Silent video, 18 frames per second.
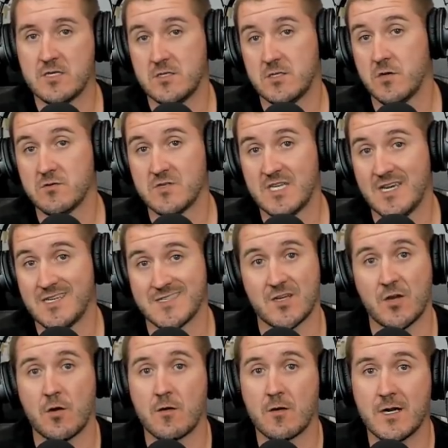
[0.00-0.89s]
and don't
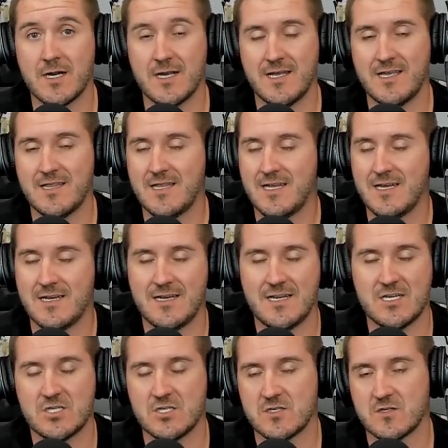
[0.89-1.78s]
test current, and then
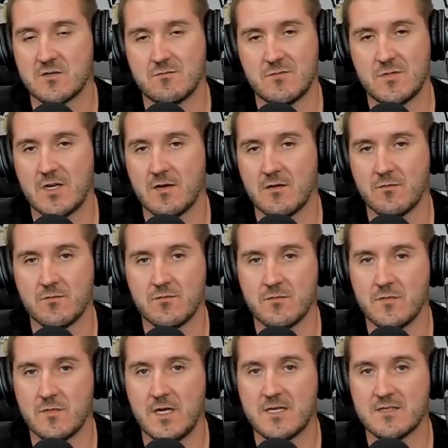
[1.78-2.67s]
it just, you know,
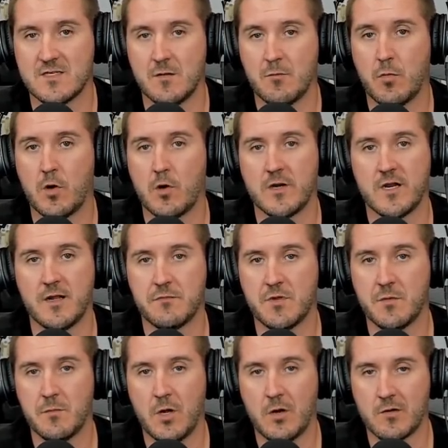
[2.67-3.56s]
ends up burning up
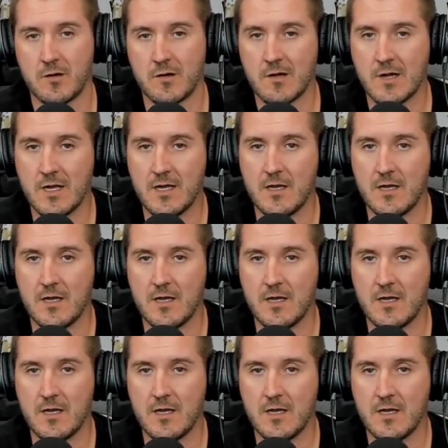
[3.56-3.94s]
the motor.